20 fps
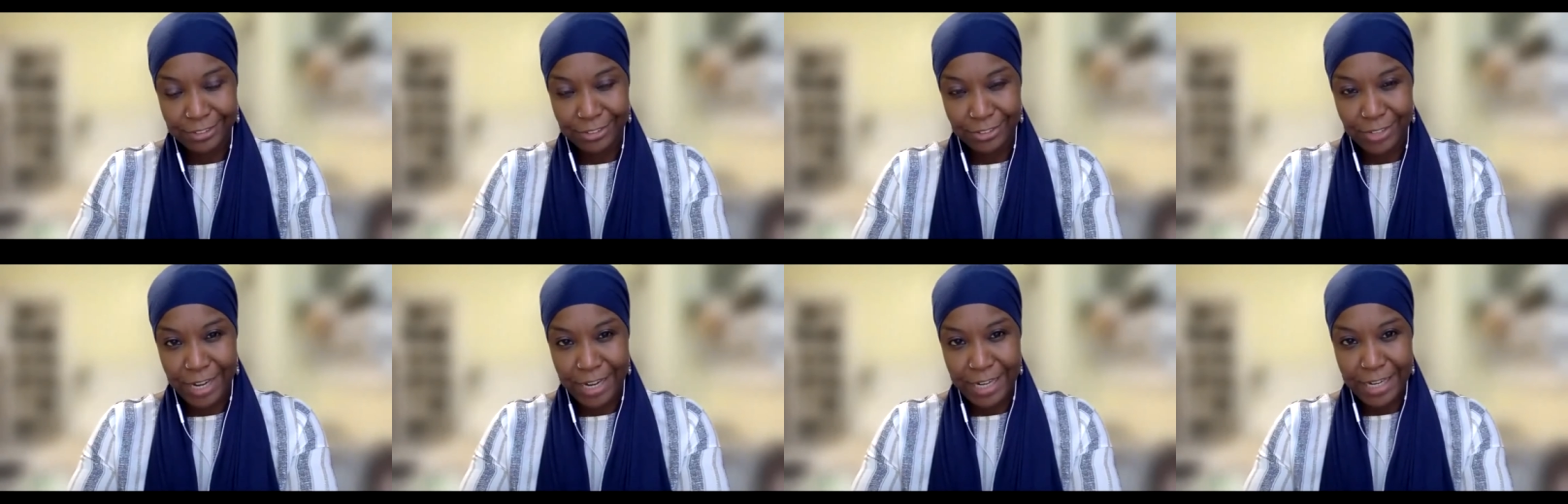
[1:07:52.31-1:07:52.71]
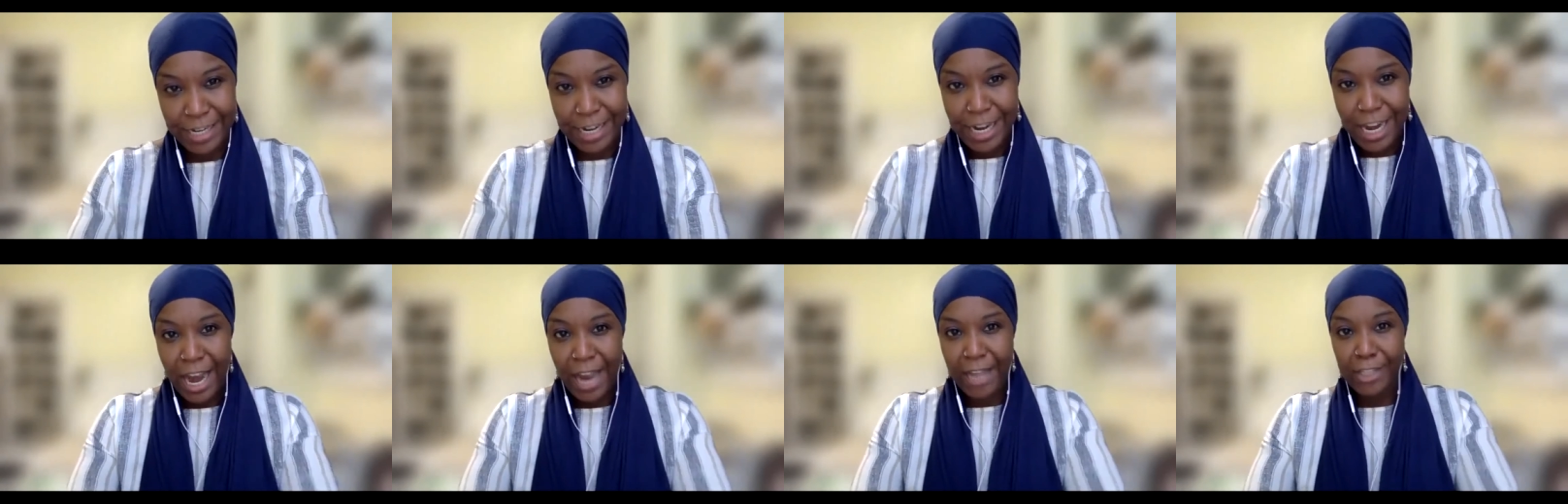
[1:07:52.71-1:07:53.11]
Right.
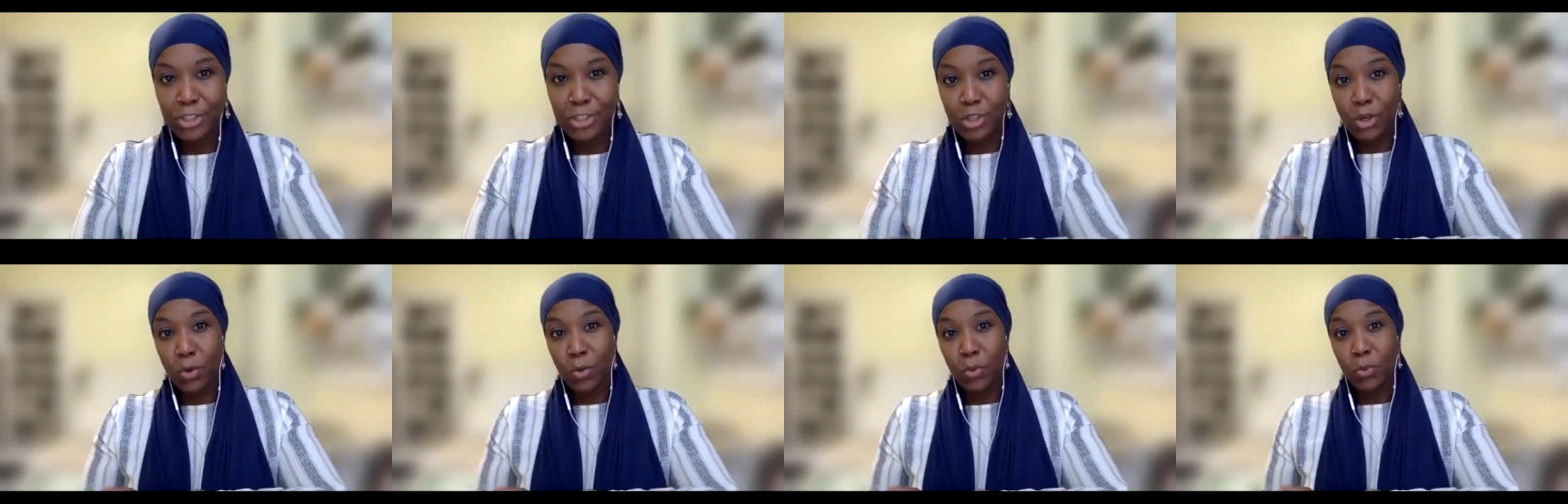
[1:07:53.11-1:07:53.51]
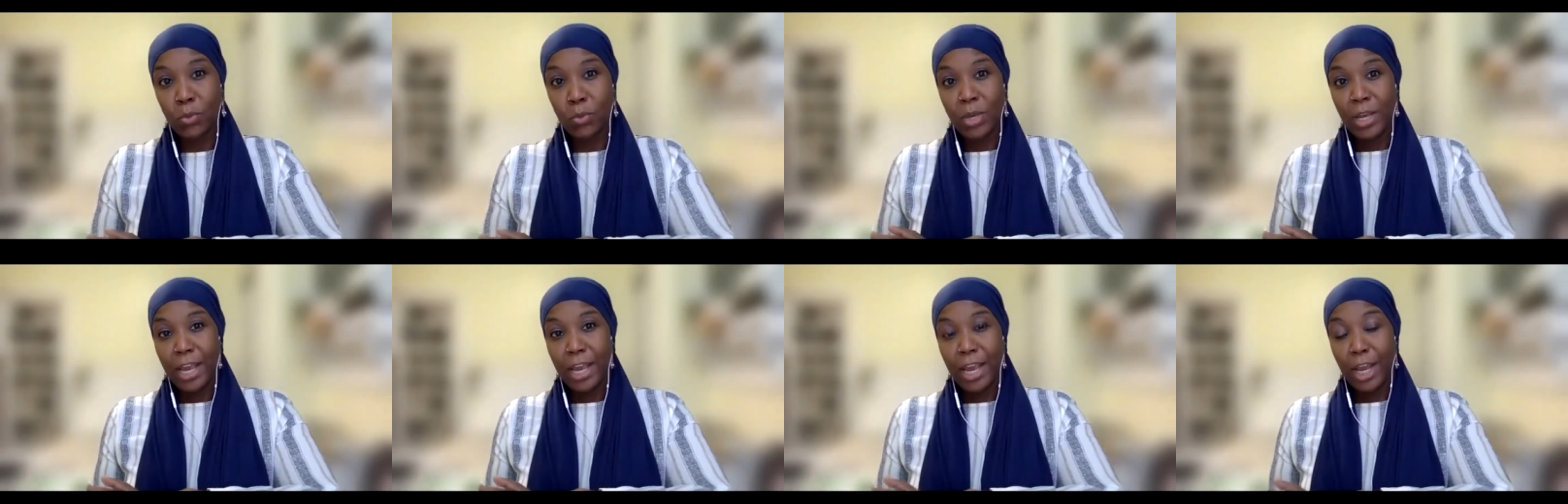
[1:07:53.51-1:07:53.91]
And so
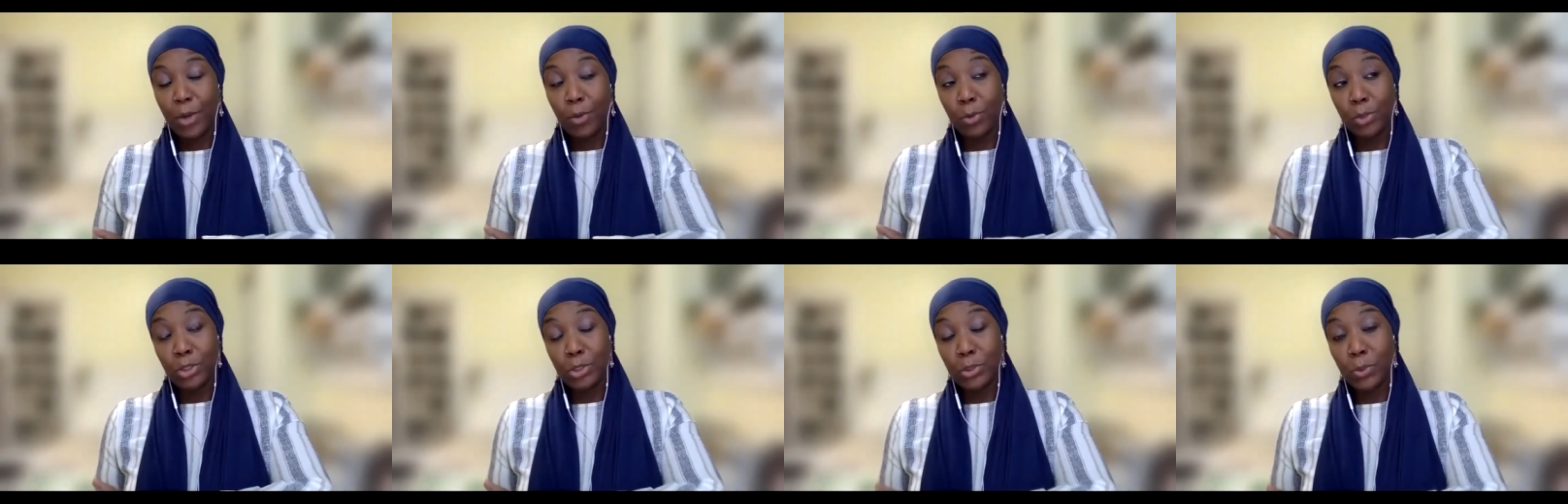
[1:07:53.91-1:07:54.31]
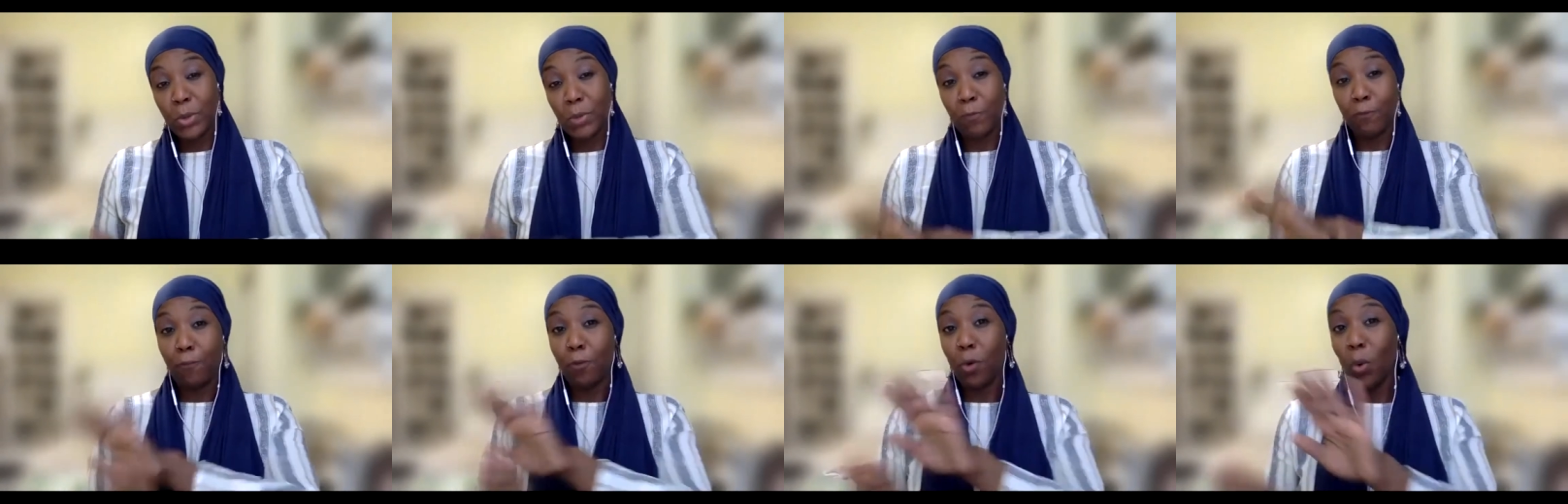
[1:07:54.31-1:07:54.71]
in order to
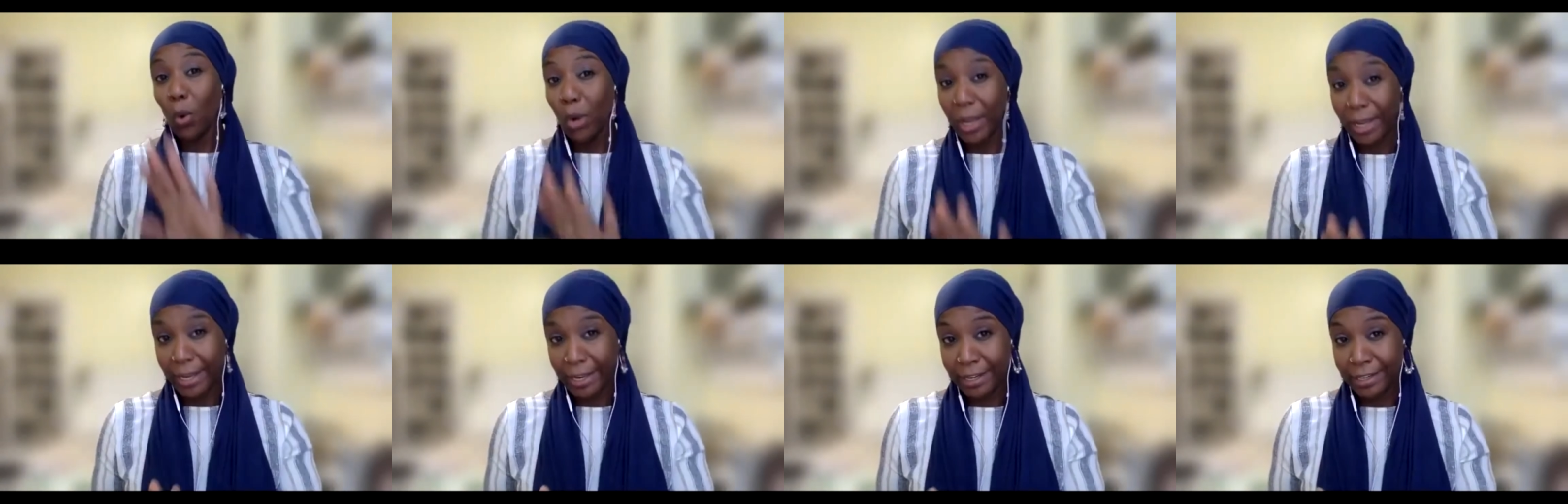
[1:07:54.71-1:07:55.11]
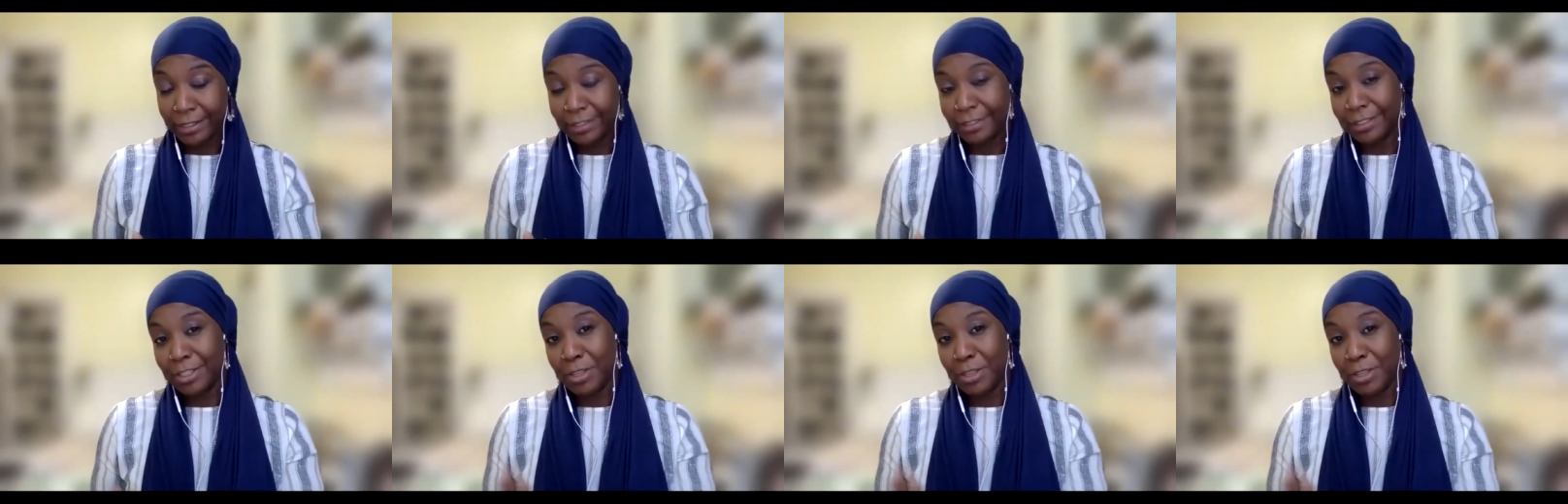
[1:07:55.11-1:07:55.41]
avoid